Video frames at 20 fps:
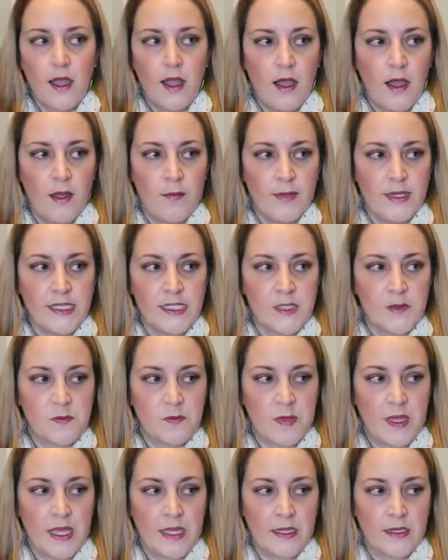It's
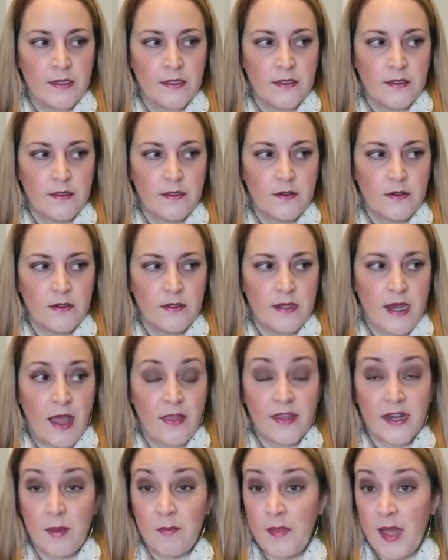been, now
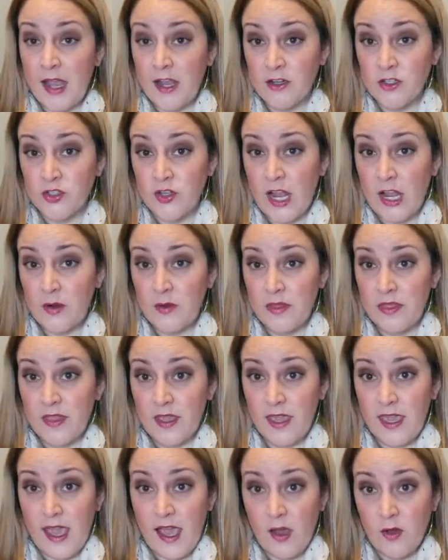that I'm back on track with the
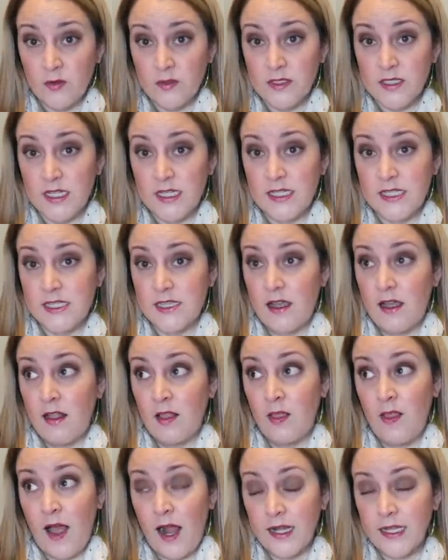count, it's a
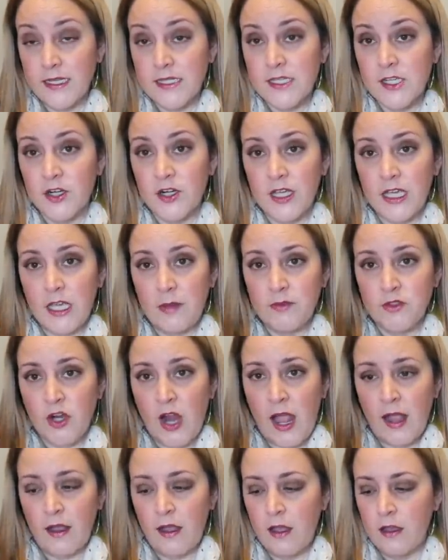lot easier to keep
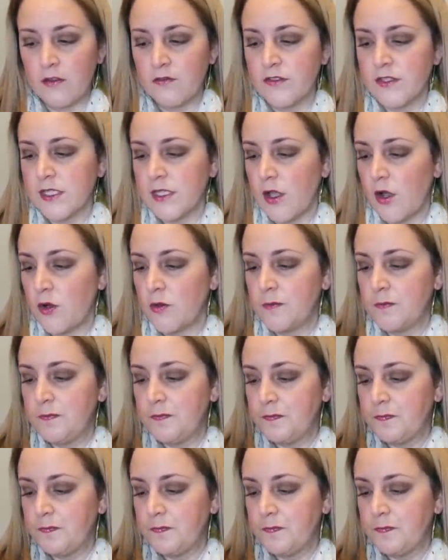track of. So